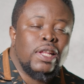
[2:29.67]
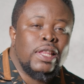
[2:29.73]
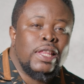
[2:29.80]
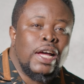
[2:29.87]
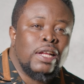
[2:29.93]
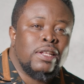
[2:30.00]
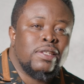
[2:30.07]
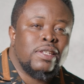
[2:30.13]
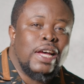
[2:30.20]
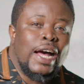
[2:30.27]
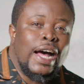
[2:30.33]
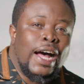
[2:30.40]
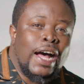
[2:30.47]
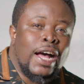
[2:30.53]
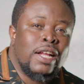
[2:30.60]
that
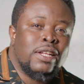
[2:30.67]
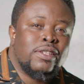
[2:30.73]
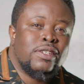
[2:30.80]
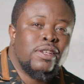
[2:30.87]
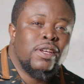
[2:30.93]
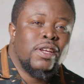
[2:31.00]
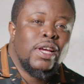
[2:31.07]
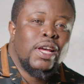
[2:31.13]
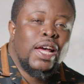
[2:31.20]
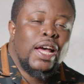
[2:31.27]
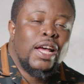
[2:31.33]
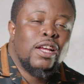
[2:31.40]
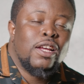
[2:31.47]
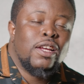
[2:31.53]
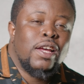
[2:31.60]
art
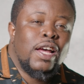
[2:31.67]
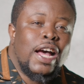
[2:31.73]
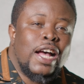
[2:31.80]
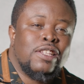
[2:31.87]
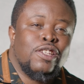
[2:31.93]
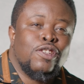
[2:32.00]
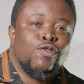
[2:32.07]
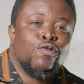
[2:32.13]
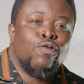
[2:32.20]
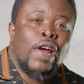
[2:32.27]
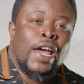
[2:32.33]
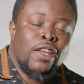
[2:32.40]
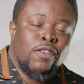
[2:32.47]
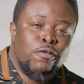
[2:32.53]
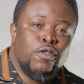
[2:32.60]
has its
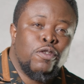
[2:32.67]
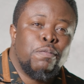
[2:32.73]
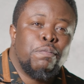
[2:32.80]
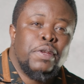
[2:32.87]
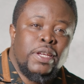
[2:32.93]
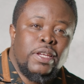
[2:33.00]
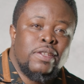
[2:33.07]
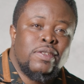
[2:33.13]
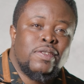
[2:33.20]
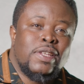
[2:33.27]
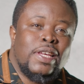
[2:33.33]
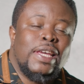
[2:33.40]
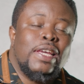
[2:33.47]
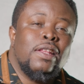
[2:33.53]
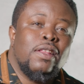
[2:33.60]
rightful place
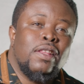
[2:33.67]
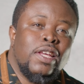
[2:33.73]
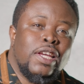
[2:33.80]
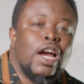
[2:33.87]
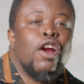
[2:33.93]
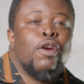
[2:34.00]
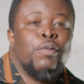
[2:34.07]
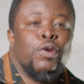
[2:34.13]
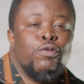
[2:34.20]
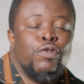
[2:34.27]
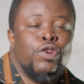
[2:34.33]
in the Caribbean